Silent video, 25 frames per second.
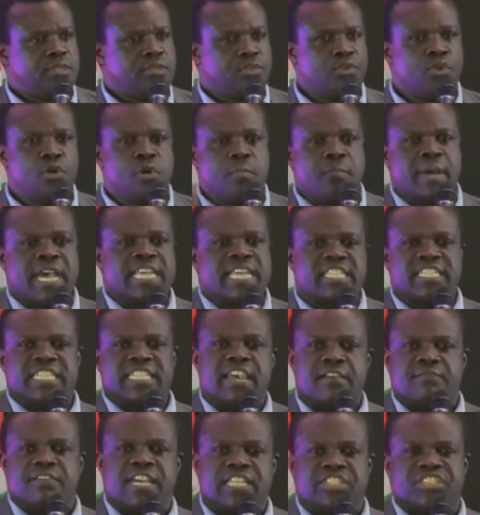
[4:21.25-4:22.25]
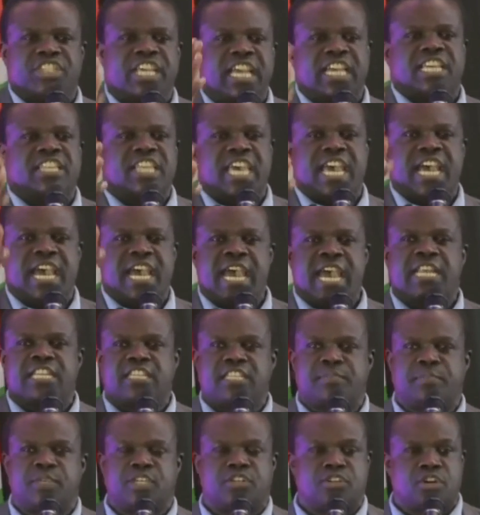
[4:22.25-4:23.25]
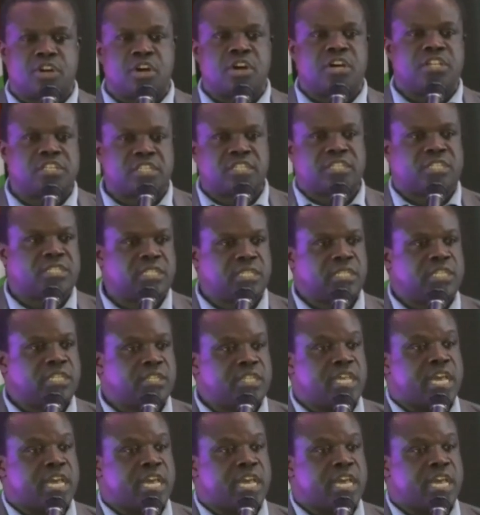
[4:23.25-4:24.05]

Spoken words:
You must never shake their hands because